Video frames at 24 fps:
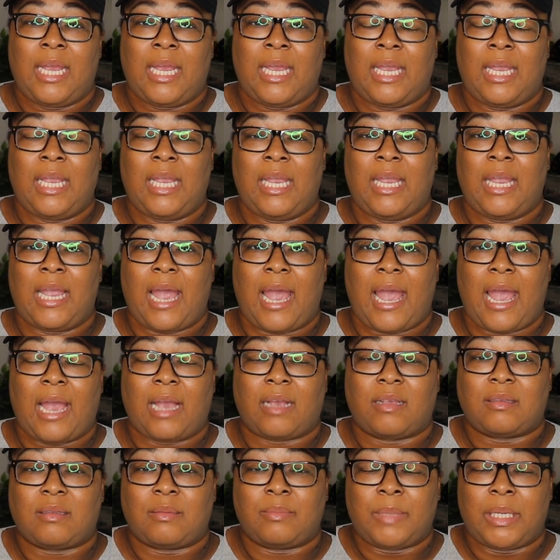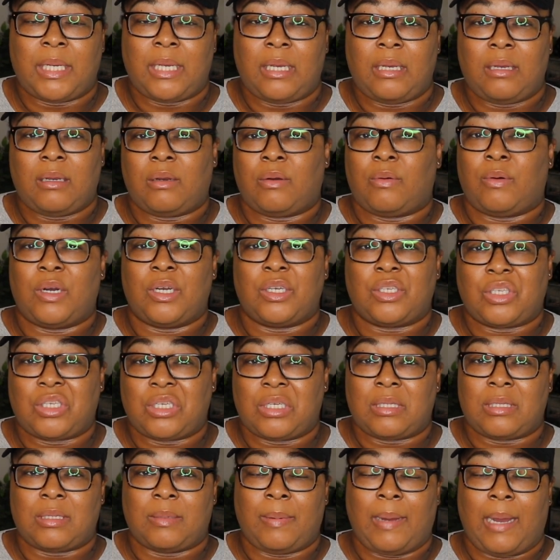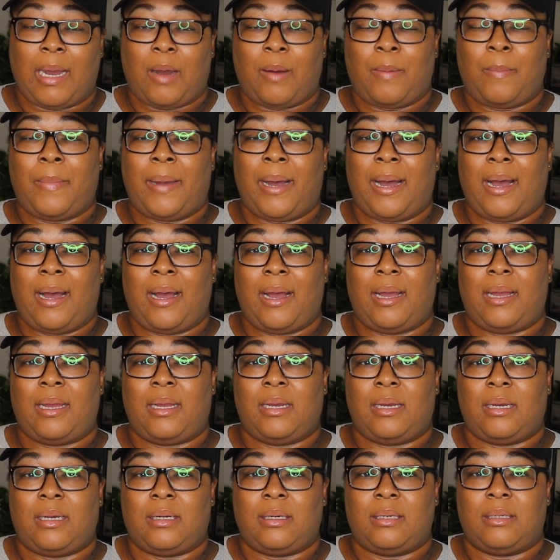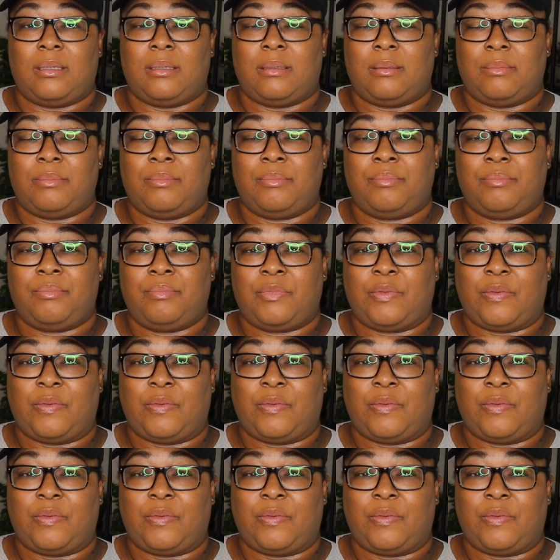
He asked me questions about my um,